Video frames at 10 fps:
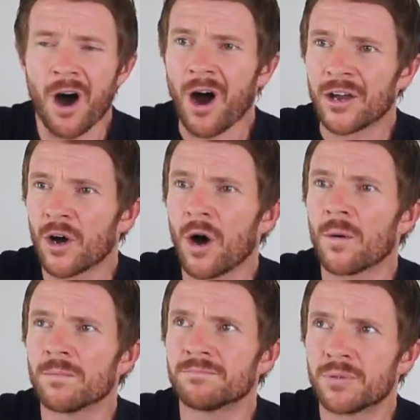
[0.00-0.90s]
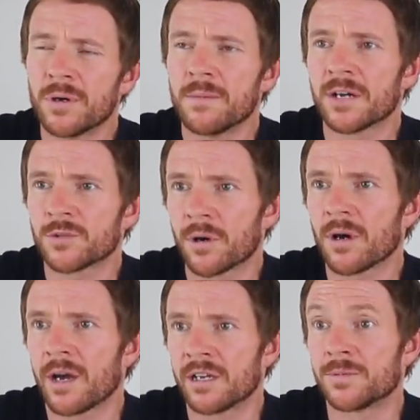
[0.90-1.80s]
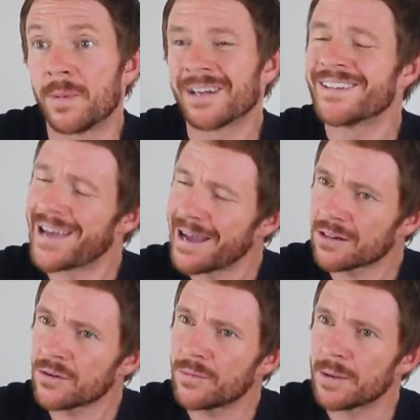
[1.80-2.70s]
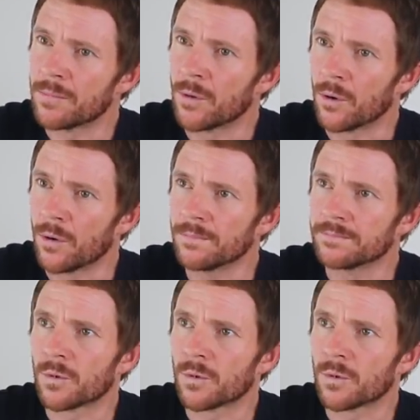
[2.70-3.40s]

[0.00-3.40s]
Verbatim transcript: I got pretty much what I expected and a little bit more